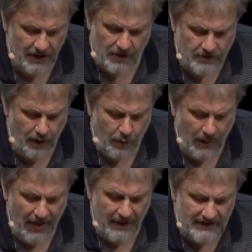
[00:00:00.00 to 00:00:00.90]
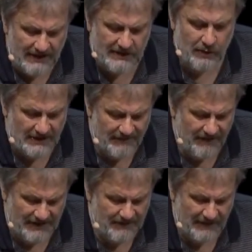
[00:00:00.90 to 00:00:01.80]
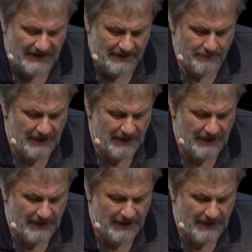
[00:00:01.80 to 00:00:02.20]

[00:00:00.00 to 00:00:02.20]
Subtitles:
No, his conservatism